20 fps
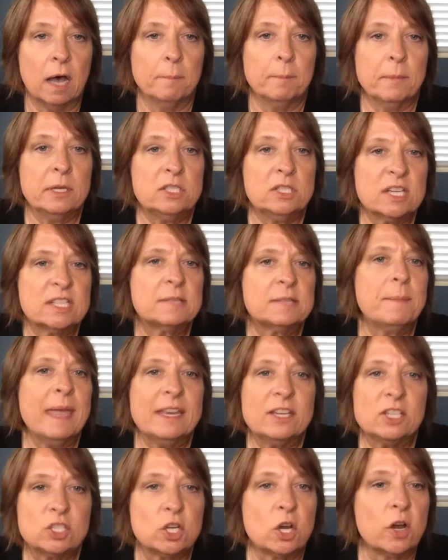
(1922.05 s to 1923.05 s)
Just
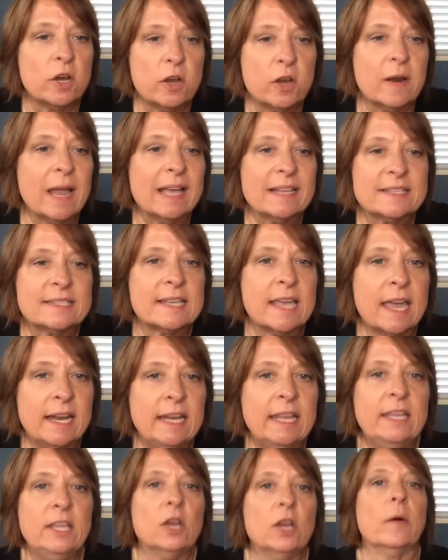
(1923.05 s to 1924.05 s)
make sure you're not
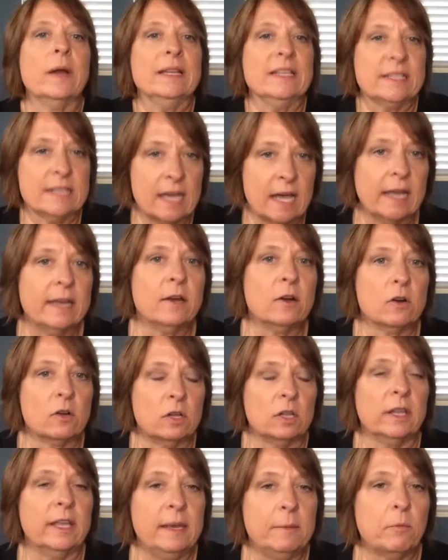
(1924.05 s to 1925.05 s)
signing your entire
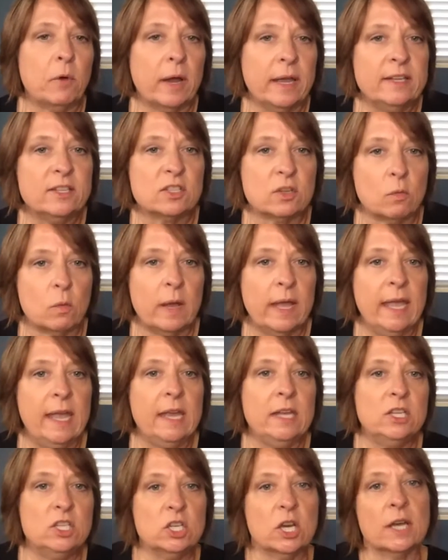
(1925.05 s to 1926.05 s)
claim rights
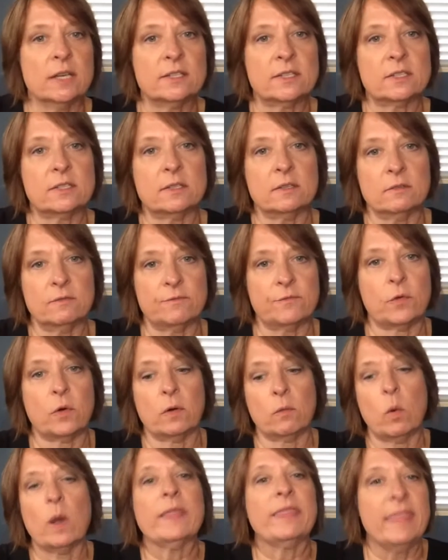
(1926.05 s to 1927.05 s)
away just
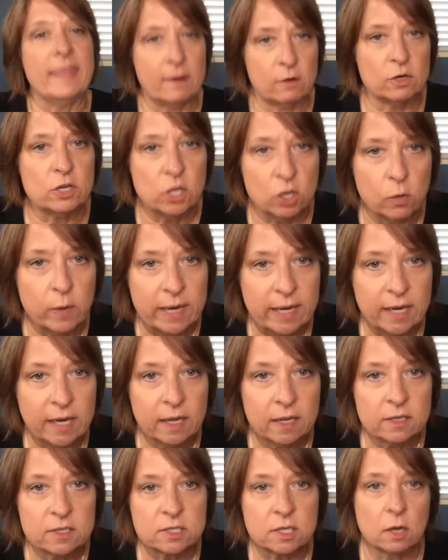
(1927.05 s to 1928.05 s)
for what they're
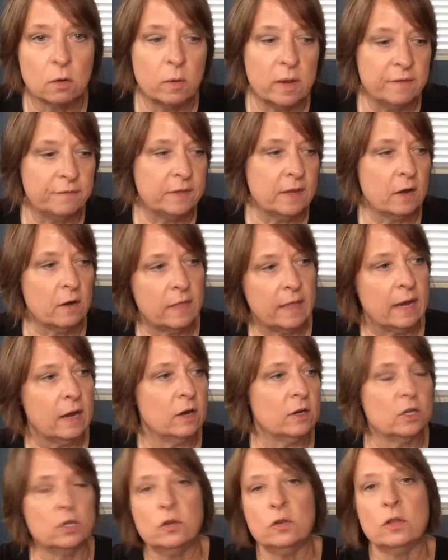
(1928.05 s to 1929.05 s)
doing. So if they're there
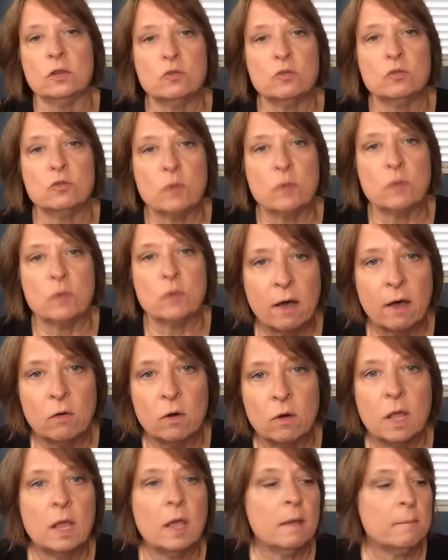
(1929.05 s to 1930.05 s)
to do the dry
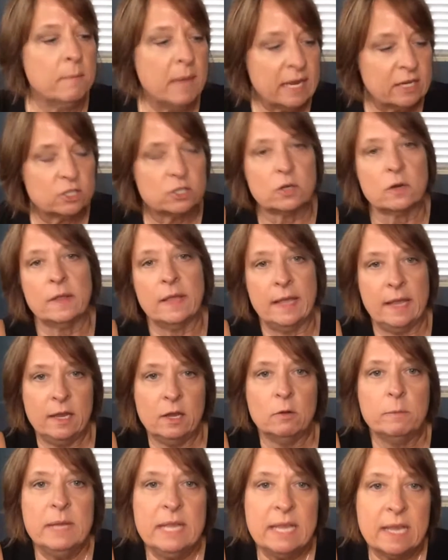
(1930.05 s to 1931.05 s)
out, make sure the
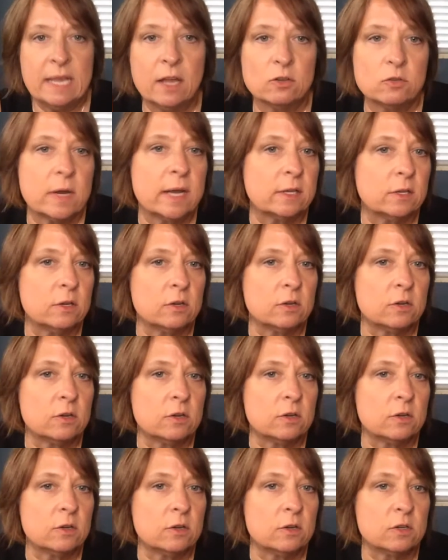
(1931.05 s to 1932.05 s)
AOB contract you're
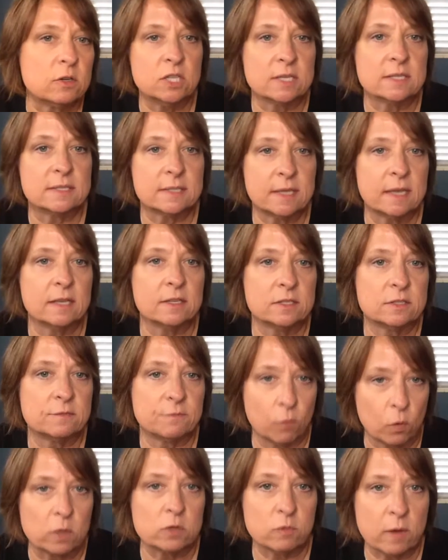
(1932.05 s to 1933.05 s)
signing just
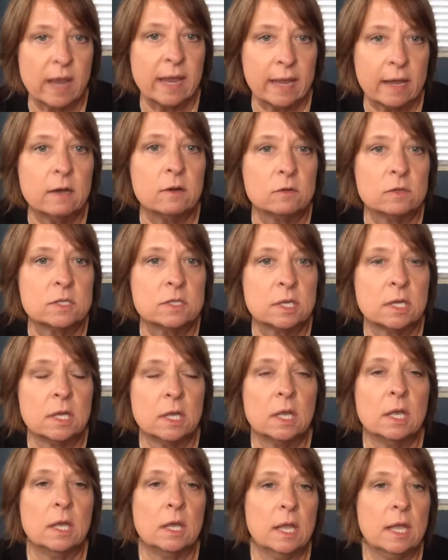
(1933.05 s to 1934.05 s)
says for dry out
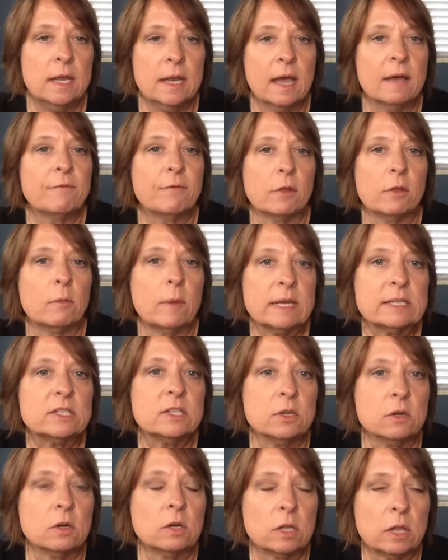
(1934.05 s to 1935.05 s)
and not for the rest
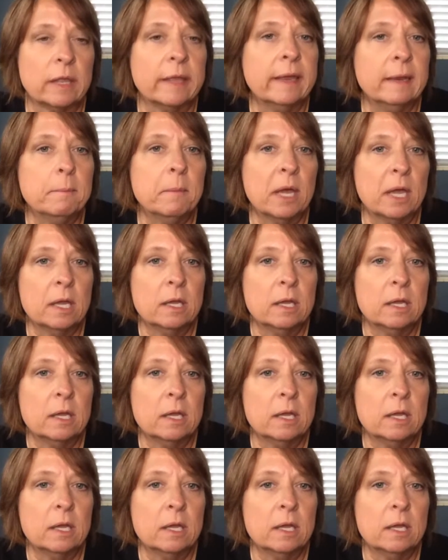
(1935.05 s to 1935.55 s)
of your claim.